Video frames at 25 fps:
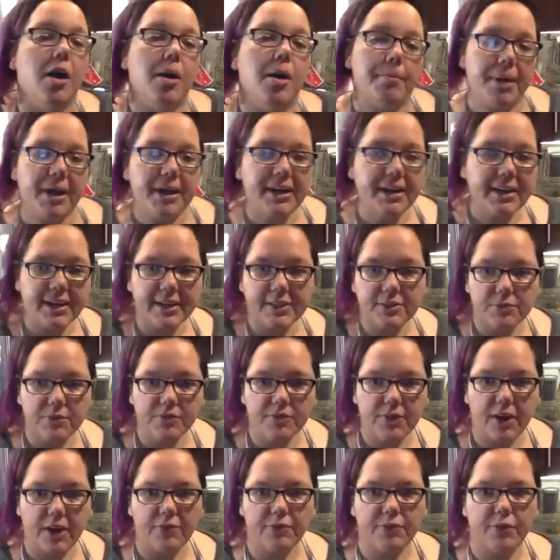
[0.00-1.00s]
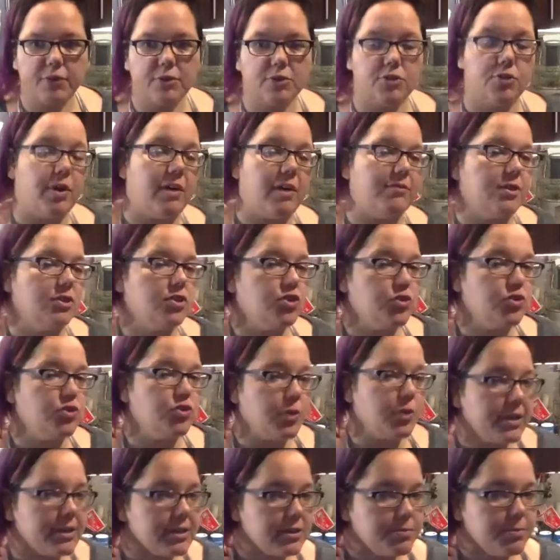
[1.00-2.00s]
But in case we've got folks who haven't
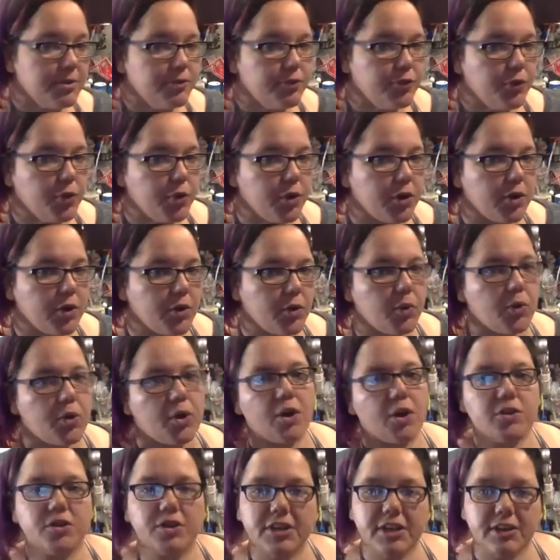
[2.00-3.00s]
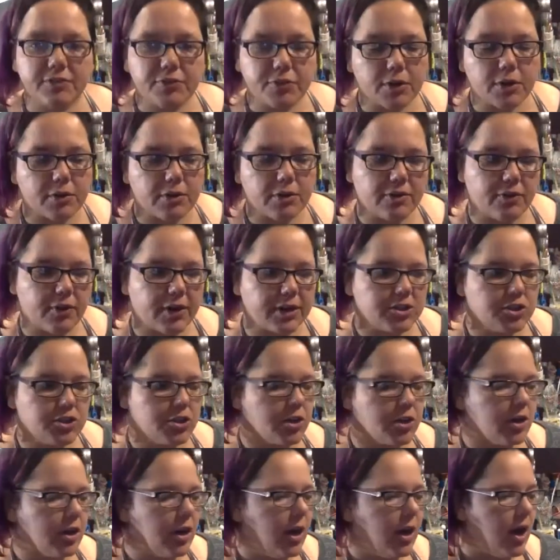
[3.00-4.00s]
joined us before or looking for a
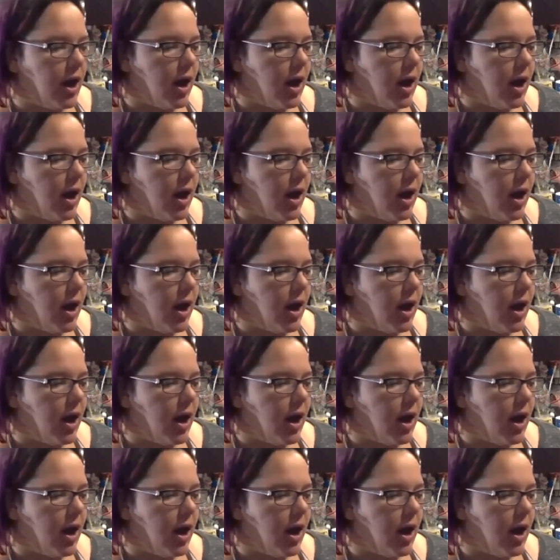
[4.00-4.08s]
refresher,